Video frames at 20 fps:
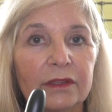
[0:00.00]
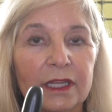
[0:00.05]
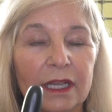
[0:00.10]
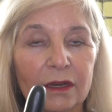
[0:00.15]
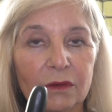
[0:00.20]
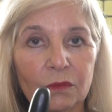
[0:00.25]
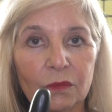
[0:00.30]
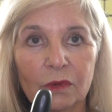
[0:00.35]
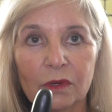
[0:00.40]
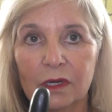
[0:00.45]

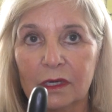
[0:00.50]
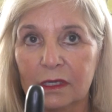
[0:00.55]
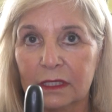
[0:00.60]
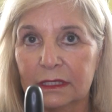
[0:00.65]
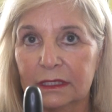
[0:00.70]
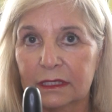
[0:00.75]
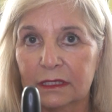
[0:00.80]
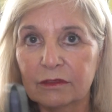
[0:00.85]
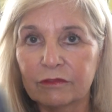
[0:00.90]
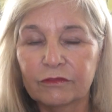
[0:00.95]
that
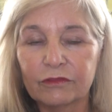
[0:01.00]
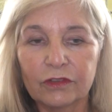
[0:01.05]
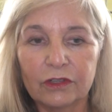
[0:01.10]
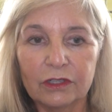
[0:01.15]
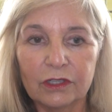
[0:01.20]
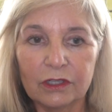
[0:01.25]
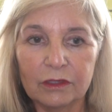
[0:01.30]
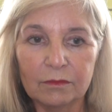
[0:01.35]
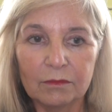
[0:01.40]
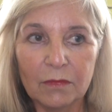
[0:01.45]
works
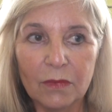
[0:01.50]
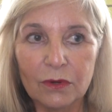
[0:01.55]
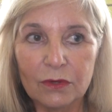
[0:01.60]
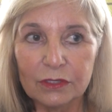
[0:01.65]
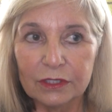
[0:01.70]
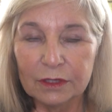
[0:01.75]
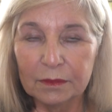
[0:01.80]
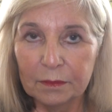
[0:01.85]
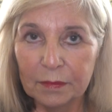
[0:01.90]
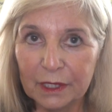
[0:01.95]
for
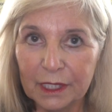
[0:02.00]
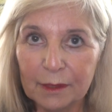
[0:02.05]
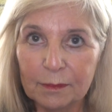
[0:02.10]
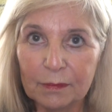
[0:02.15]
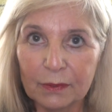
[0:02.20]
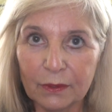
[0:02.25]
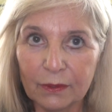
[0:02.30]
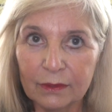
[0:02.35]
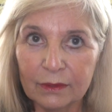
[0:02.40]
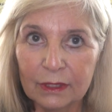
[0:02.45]
most
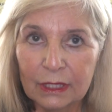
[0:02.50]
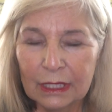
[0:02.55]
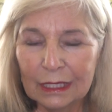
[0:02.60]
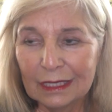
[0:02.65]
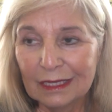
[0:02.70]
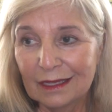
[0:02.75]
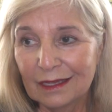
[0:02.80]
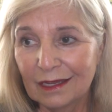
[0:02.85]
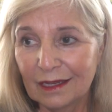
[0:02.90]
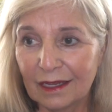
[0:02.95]
people.
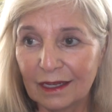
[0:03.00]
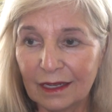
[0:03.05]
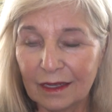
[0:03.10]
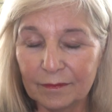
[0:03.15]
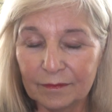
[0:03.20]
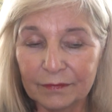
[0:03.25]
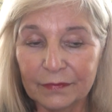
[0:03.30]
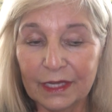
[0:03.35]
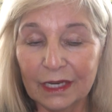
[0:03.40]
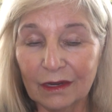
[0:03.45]

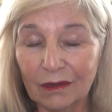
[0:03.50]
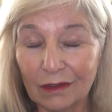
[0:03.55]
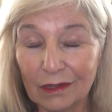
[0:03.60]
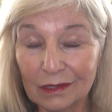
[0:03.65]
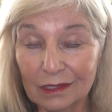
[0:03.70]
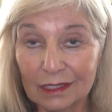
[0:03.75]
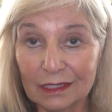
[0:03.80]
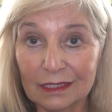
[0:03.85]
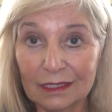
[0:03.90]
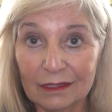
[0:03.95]
They
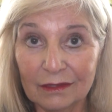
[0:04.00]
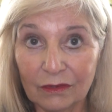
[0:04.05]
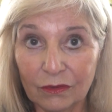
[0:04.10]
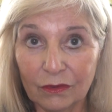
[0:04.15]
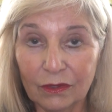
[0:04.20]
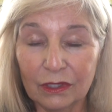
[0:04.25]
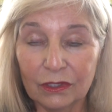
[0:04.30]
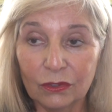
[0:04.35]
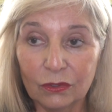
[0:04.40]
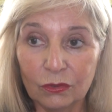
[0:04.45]
call it
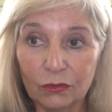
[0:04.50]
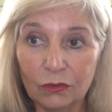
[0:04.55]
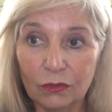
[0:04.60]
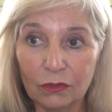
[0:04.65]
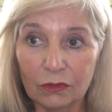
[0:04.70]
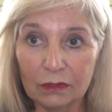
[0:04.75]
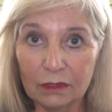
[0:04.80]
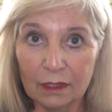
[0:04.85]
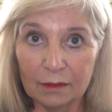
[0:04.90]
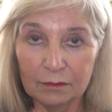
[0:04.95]
though
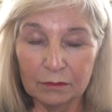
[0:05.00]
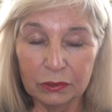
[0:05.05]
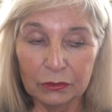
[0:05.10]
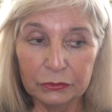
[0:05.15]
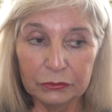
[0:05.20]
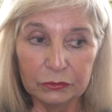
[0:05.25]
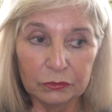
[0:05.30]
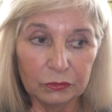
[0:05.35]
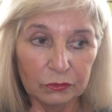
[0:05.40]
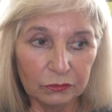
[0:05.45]
a
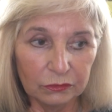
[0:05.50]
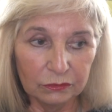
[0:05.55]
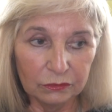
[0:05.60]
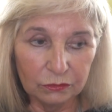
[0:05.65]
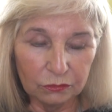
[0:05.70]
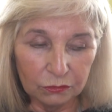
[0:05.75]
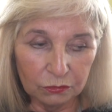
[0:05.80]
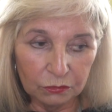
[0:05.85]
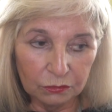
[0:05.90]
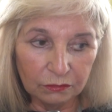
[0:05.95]
blue,
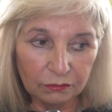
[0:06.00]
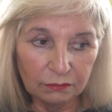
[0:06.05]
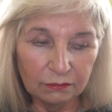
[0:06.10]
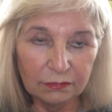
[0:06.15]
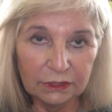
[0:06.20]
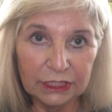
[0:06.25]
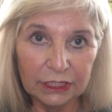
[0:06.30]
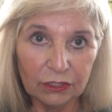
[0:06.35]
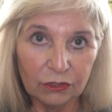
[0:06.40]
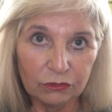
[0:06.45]

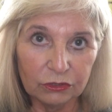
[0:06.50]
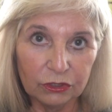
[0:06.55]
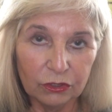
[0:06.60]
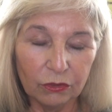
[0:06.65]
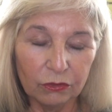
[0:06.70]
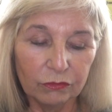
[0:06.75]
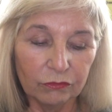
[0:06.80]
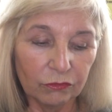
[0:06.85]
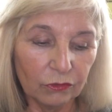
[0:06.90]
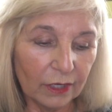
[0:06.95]

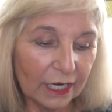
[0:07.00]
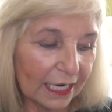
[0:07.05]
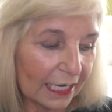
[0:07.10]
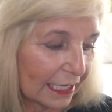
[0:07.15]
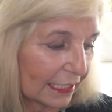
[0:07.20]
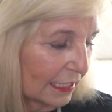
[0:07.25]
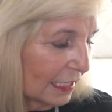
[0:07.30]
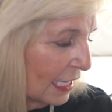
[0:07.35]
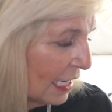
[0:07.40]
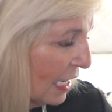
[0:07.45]
tone
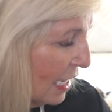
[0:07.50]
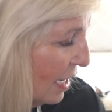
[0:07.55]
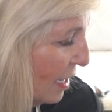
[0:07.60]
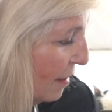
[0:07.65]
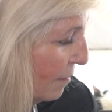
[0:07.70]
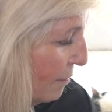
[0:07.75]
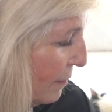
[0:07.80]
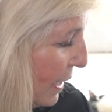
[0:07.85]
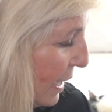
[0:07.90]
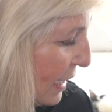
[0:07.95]
red.
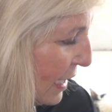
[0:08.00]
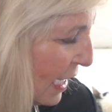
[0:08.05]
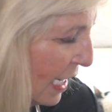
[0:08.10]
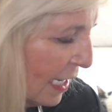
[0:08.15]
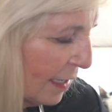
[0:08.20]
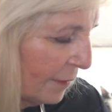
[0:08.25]
But